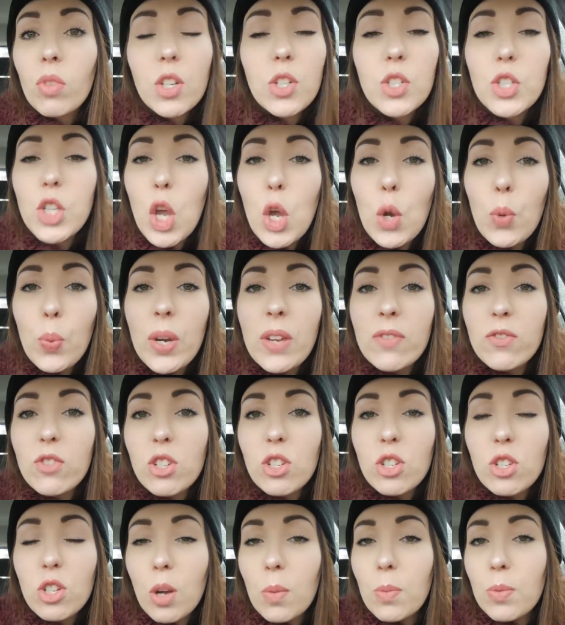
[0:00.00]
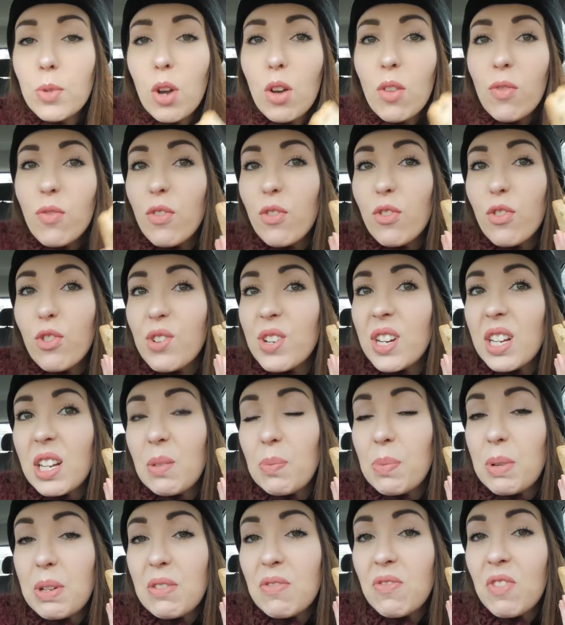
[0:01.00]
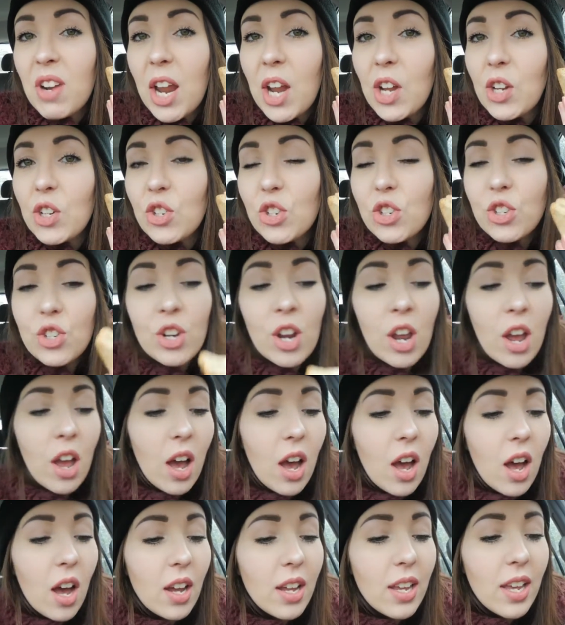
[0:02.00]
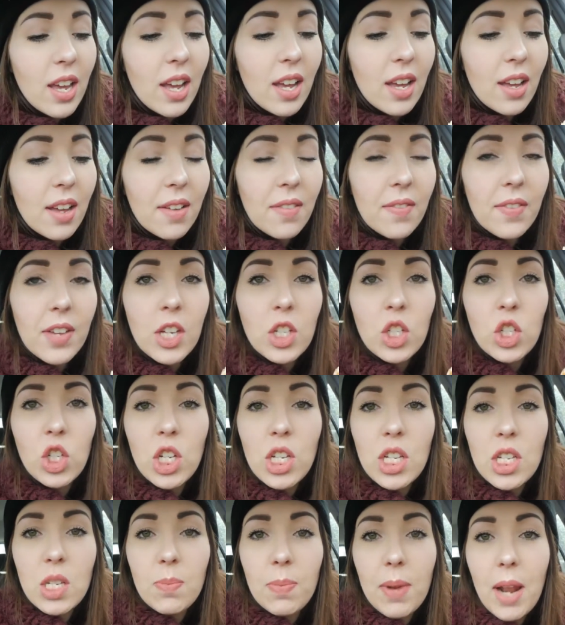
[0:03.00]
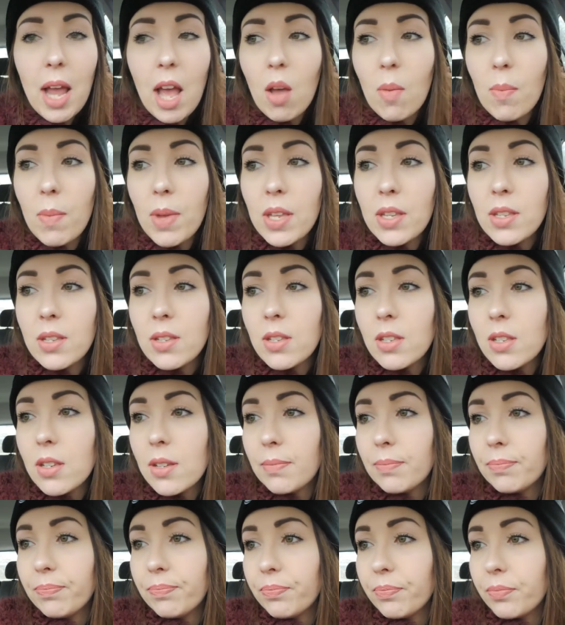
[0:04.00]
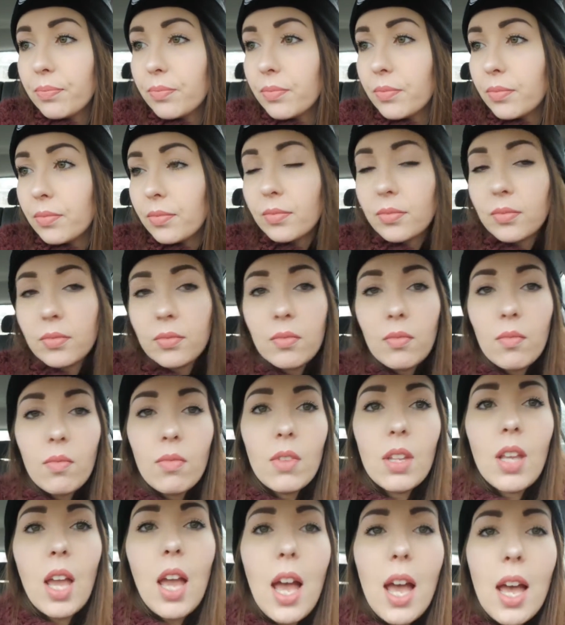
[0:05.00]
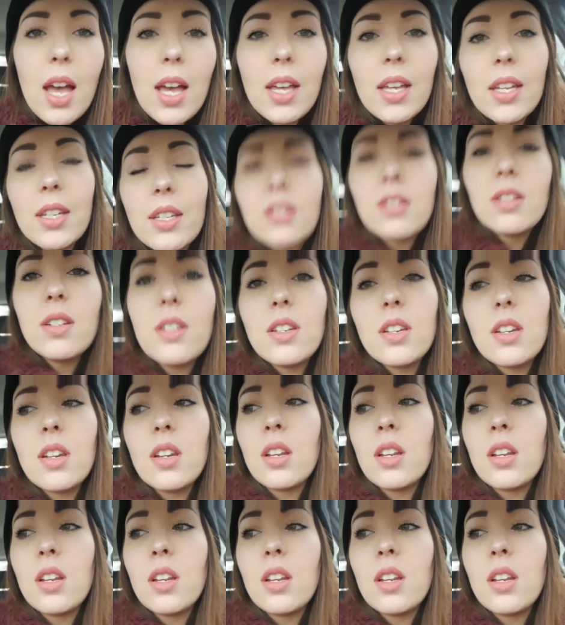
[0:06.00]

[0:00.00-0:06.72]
So we've just stopped off for a little bit of lunch. I have a cheese ploughman's and